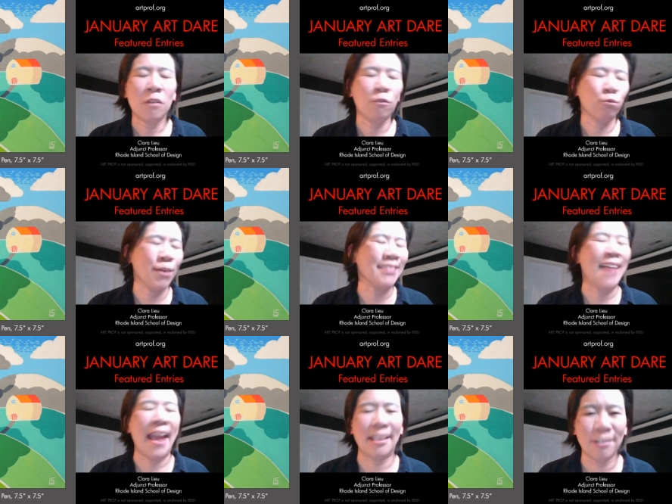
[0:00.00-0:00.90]

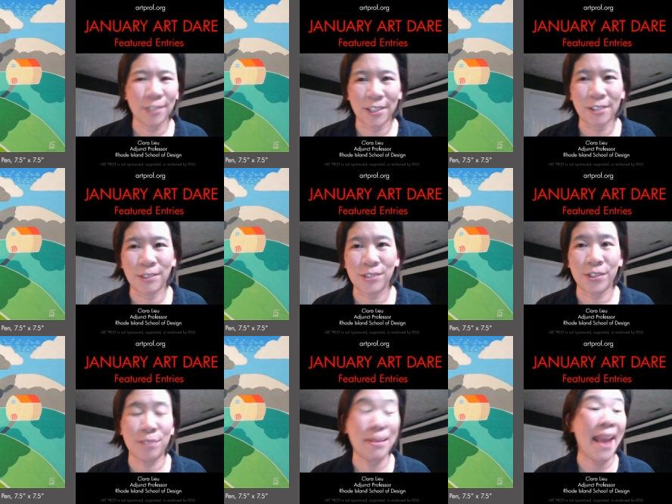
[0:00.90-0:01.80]
rectangular or it's
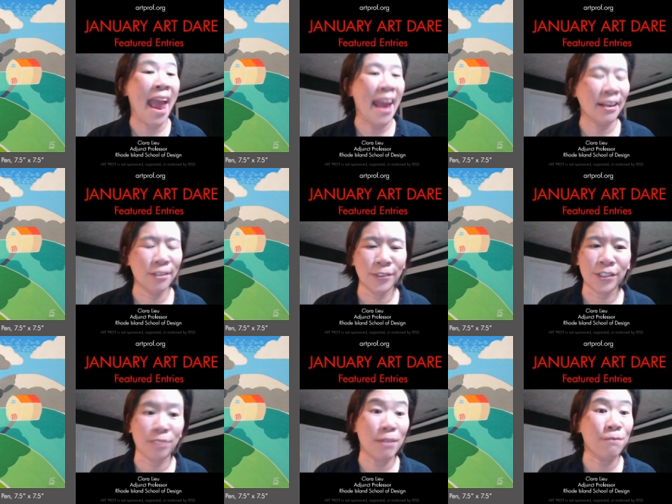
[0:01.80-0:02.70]
going to be angled, it's
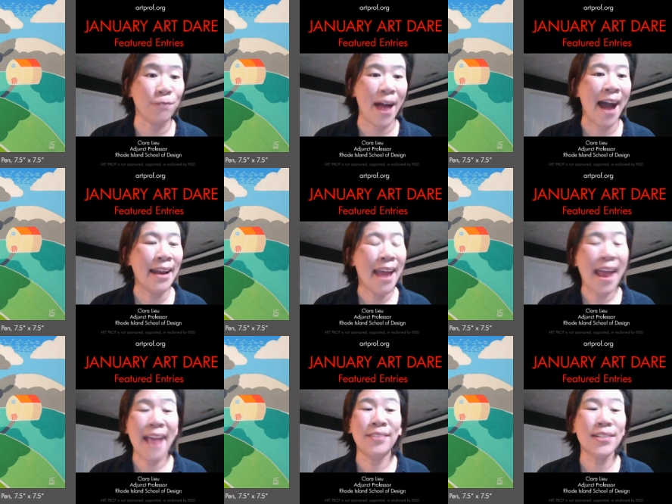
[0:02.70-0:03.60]
going to be flat.
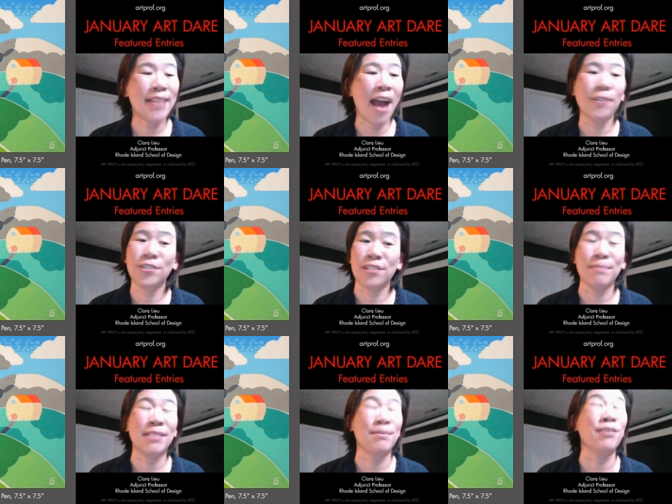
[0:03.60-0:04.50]
And this house just
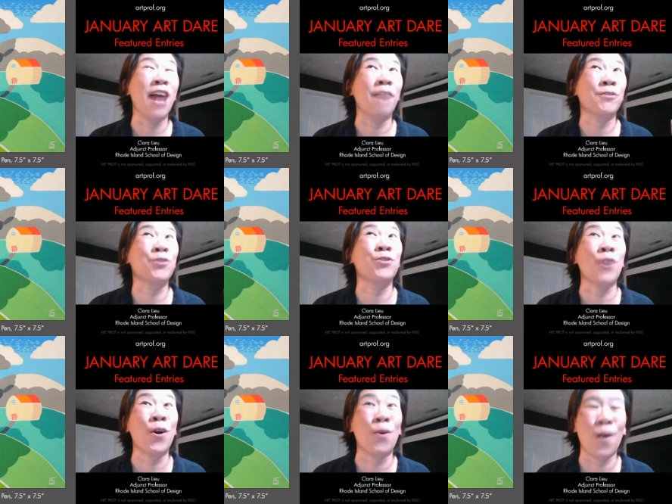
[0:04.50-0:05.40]
makes me laugh
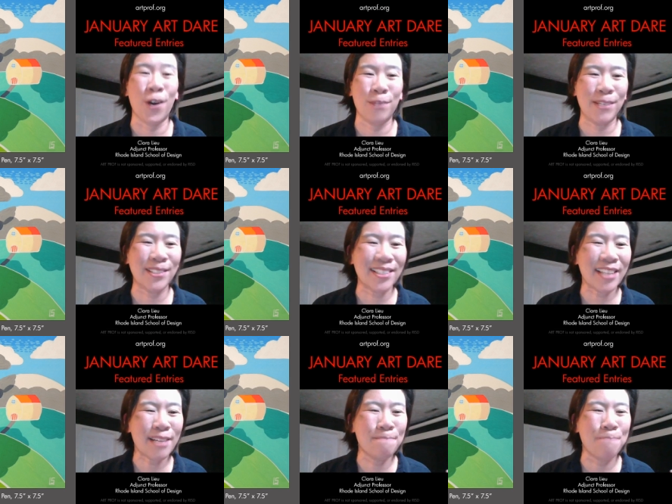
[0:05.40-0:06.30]
so hard because it's
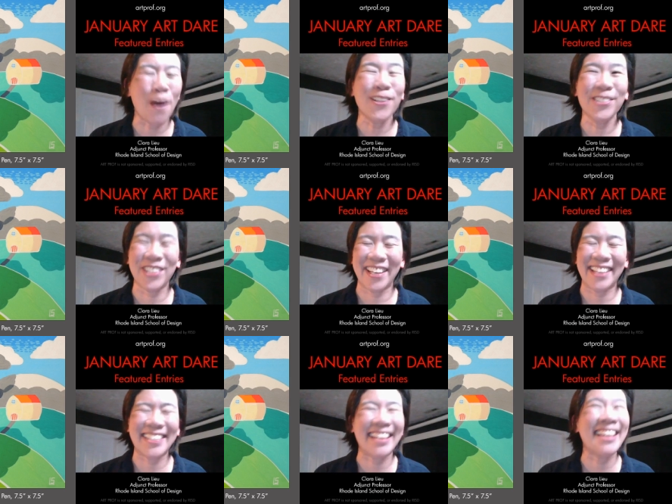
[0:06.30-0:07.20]
like bulging,
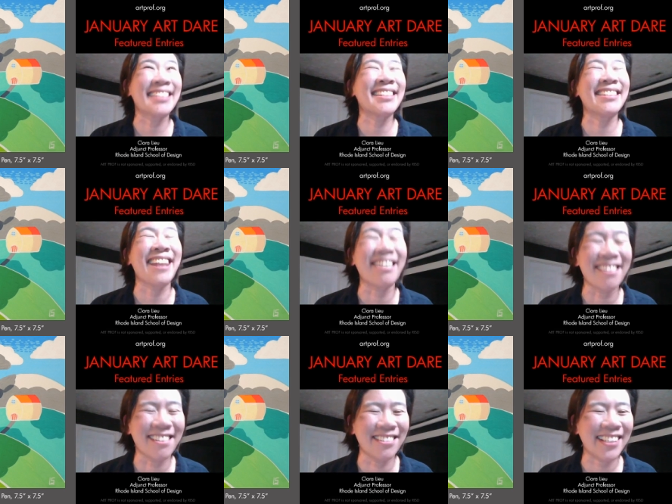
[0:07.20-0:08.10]
it's like
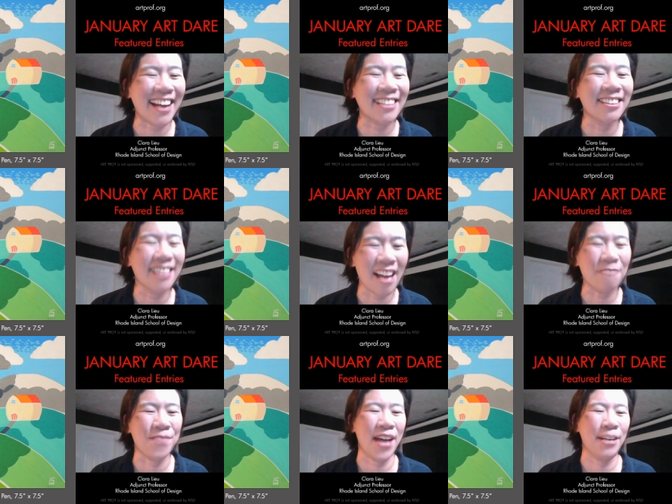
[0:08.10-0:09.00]
hysterical. Like, I love
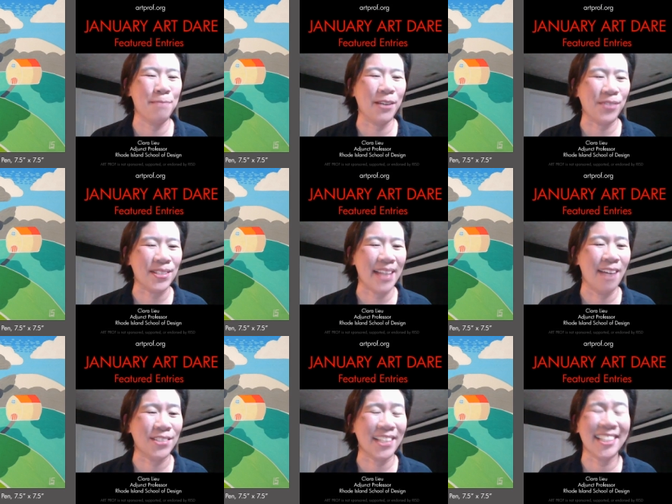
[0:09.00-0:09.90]
that about this
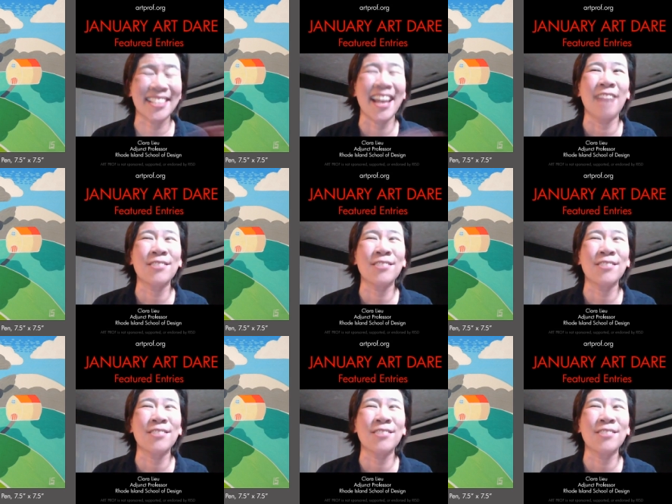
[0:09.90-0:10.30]
house. Like, this house